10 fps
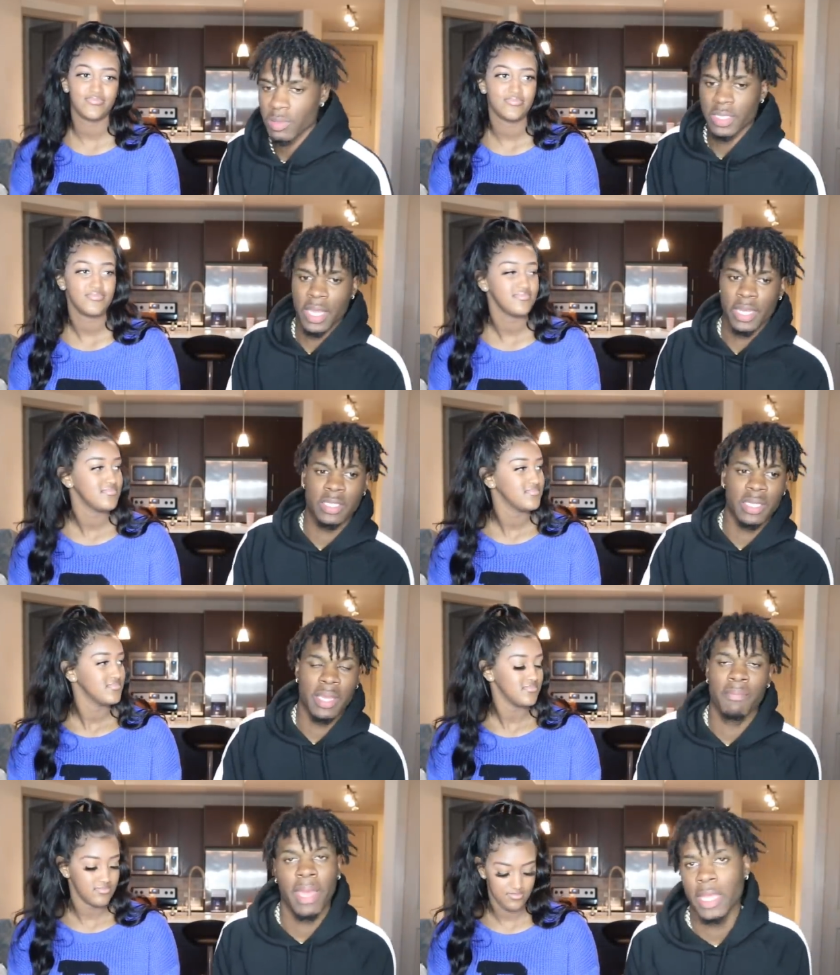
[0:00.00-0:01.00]
Speaker 1: know what I'm saying,
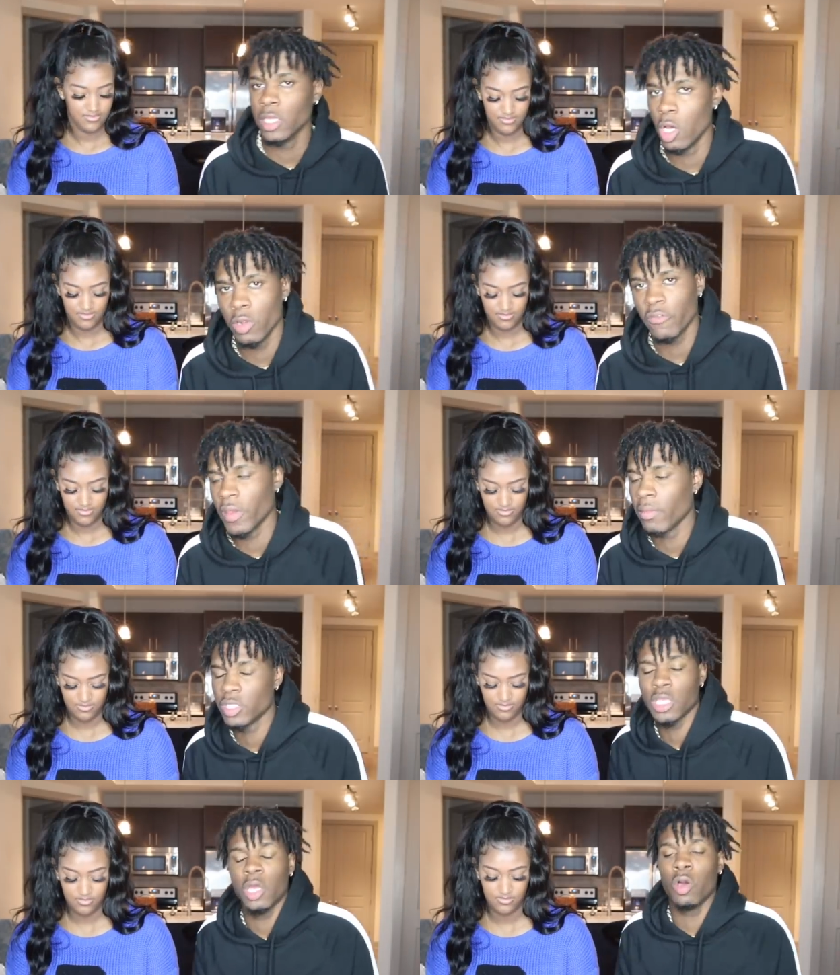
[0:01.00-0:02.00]
anything, maybe you know, on the family
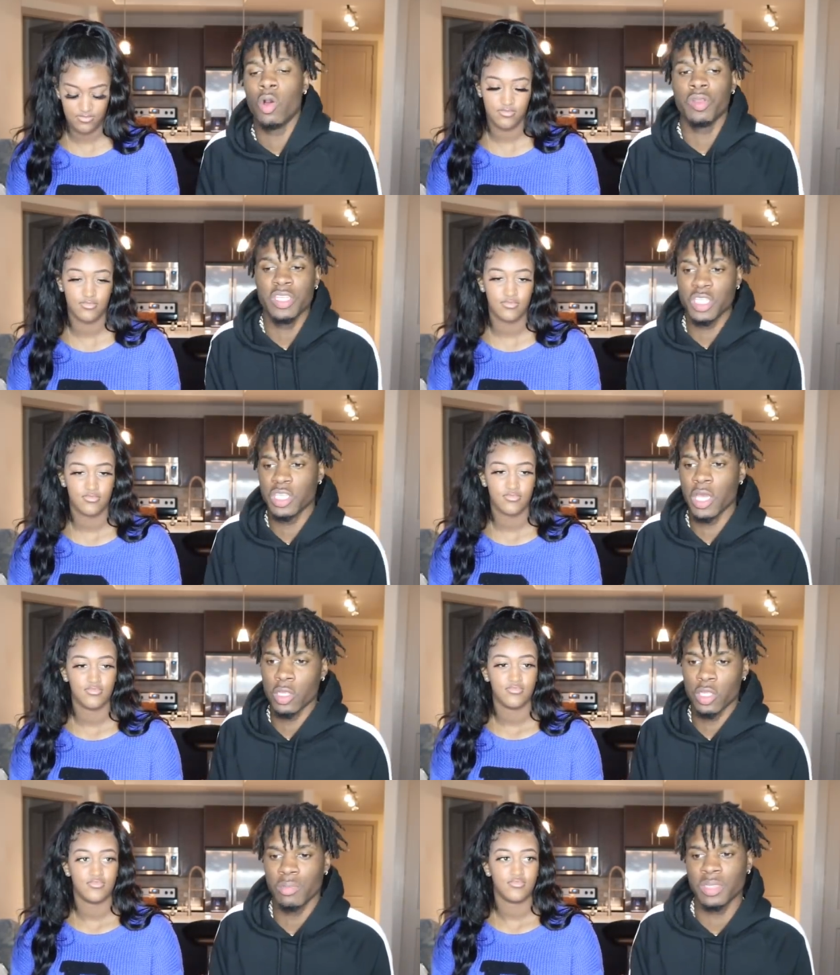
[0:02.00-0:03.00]
channel, on this
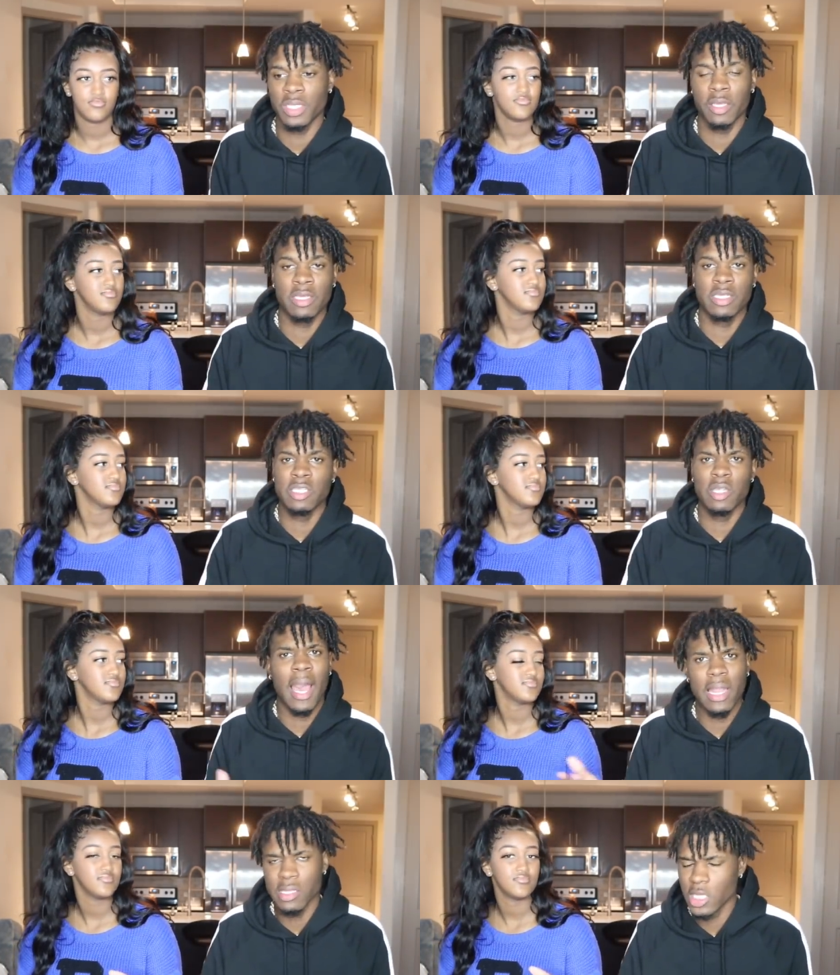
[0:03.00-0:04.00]
channel, you know what I'm saying, because the
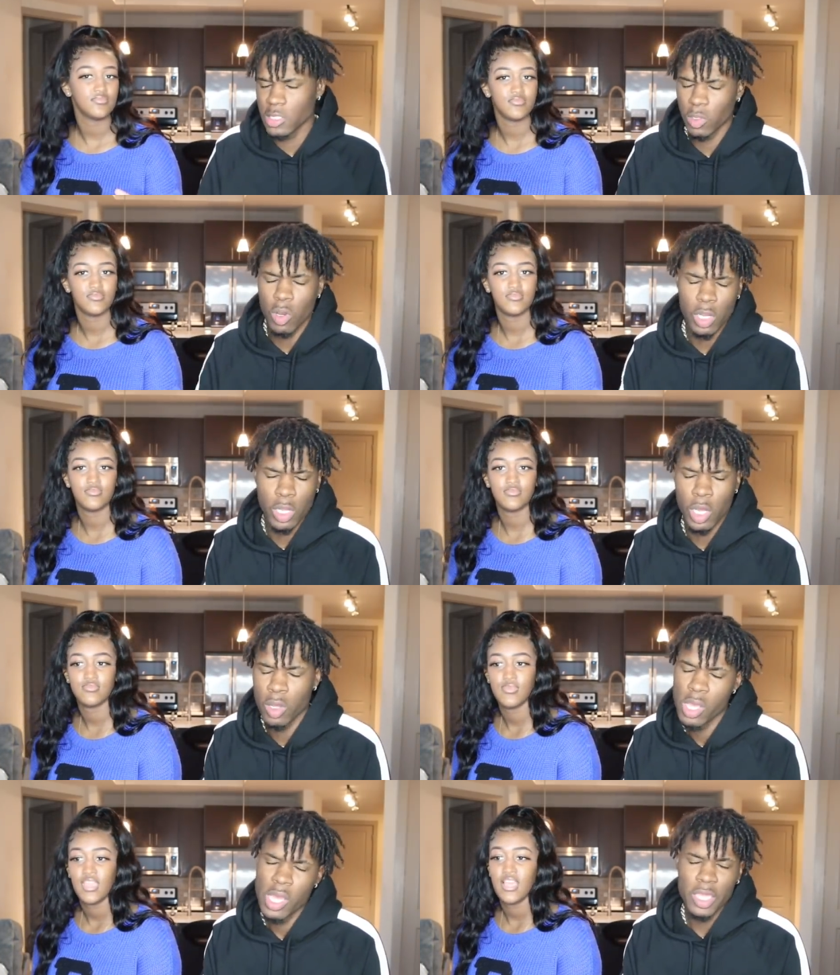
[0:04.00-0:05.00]
holidays been going
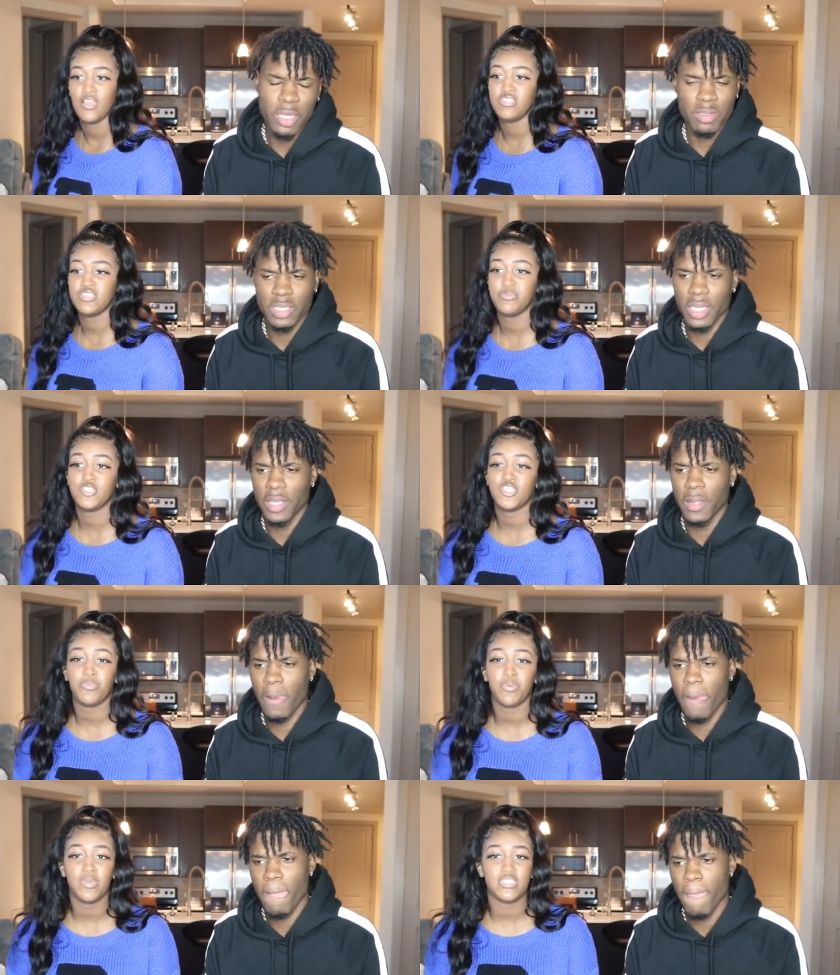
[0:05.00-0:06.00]
on. You know and we just saying? been
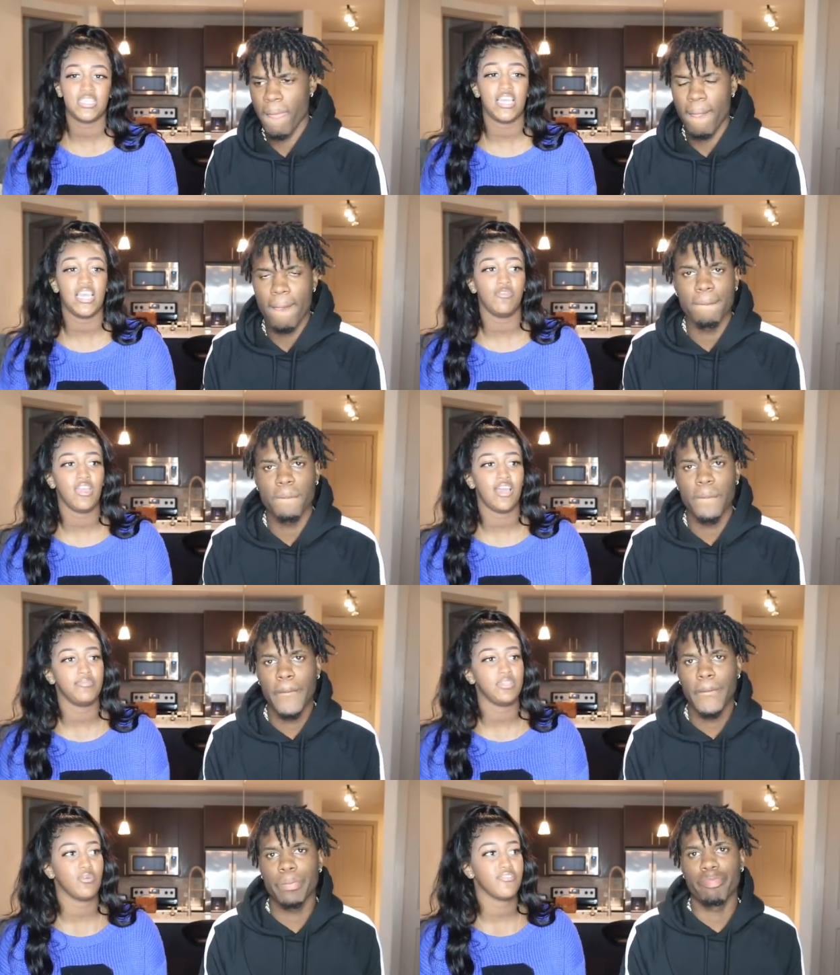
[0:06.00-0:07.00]
super
Speaker 2: busy and we have
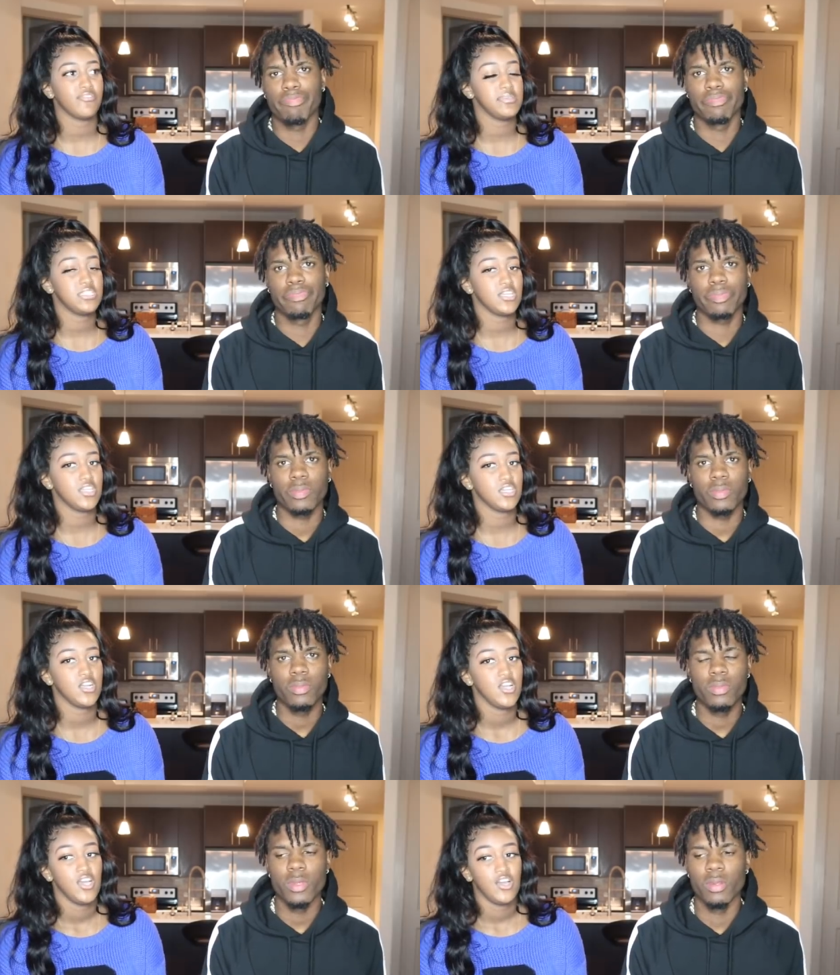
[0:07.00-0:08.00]
been away from each
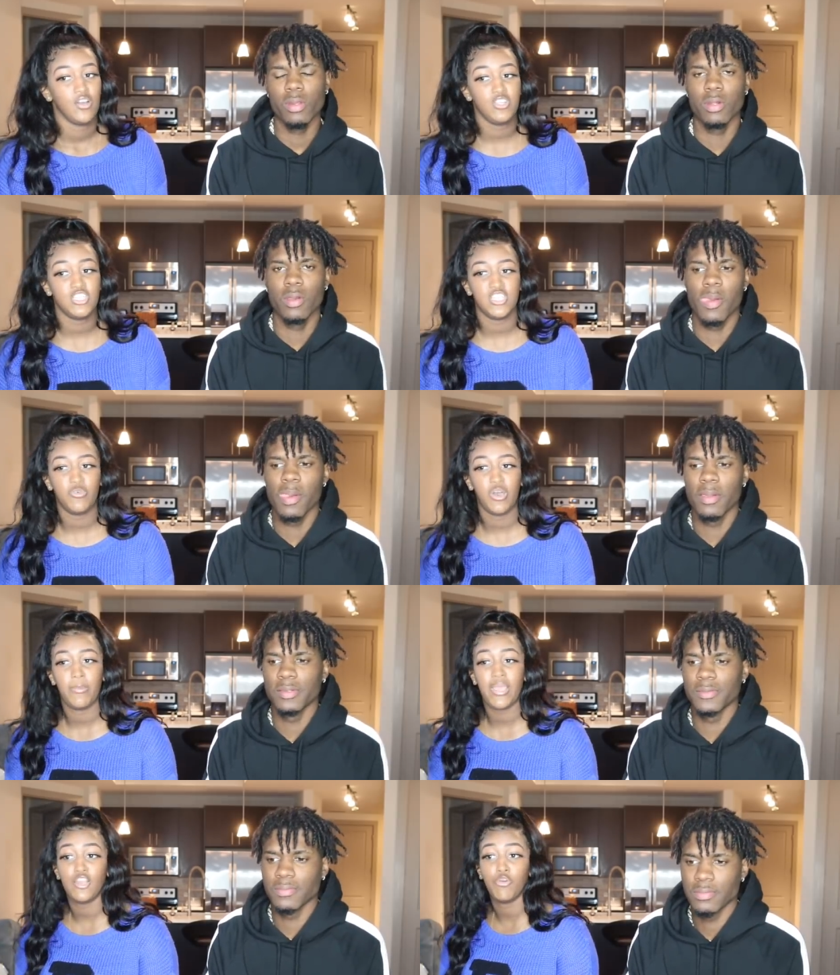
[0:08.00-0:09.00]
other we just didn't want to
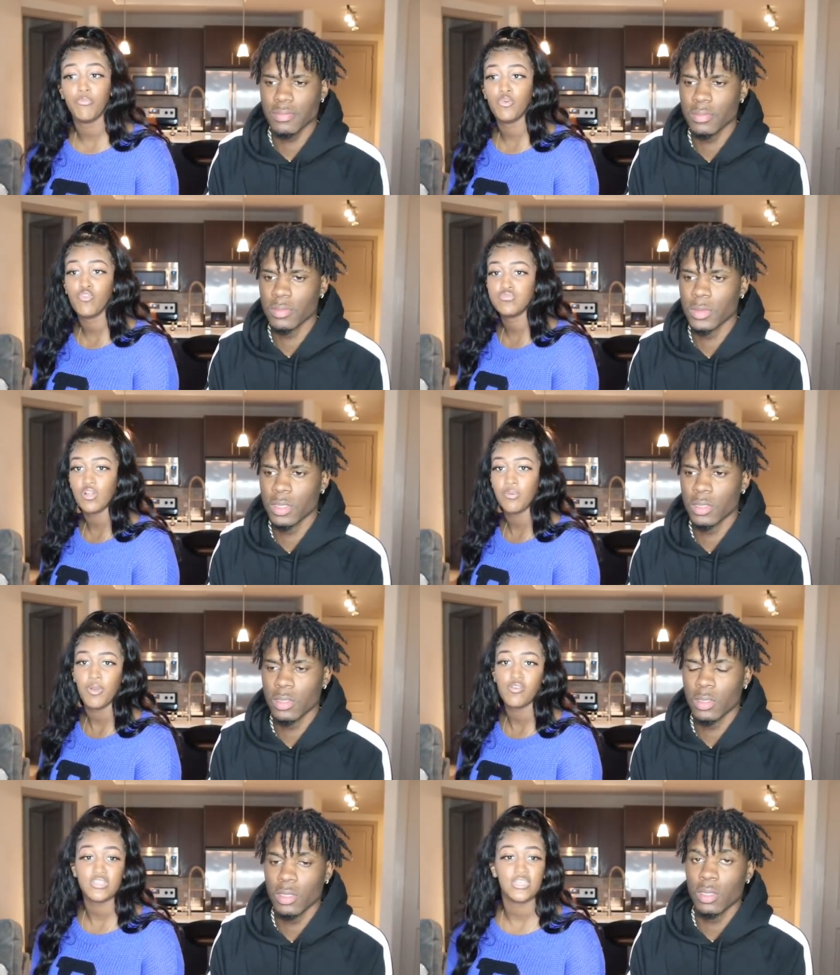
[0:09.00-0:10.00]
make no moves or
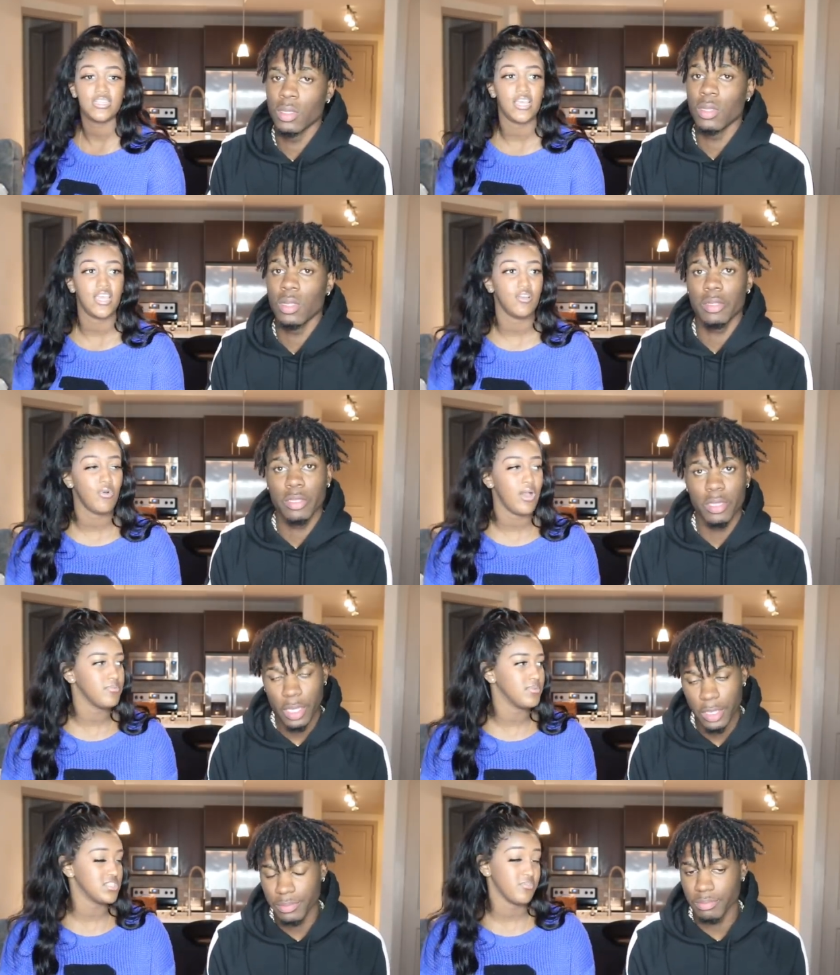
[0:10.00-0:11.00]
post anything while yeah.
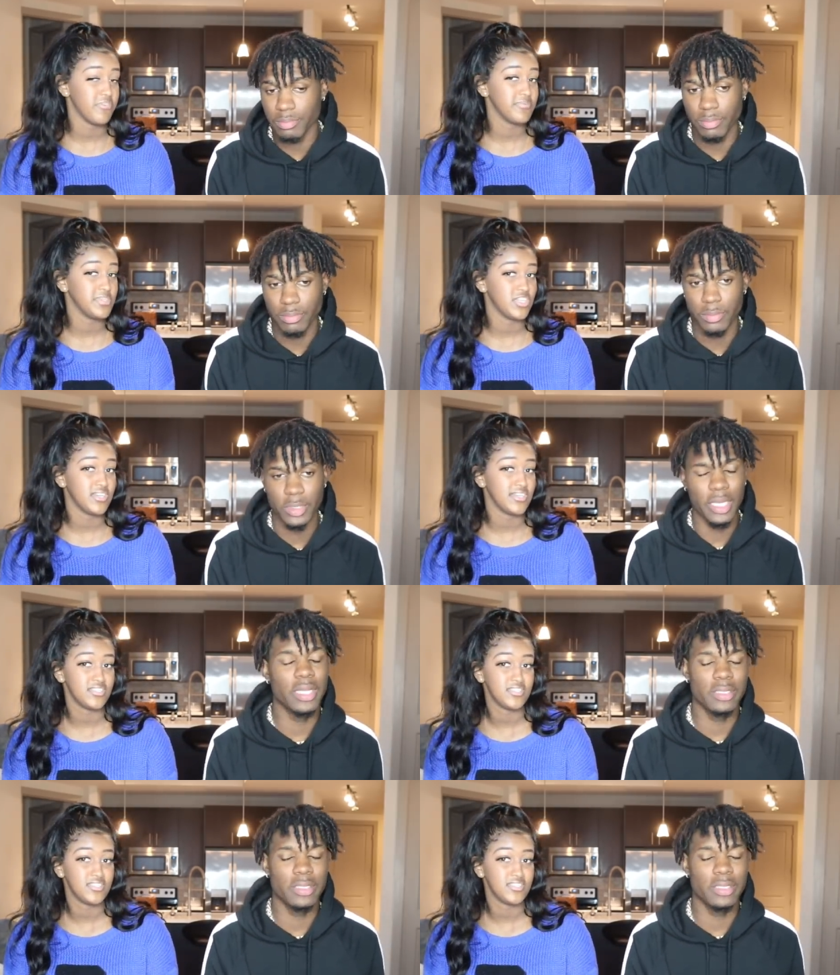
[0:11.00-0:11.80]
we wasn't away from each other. Yeah,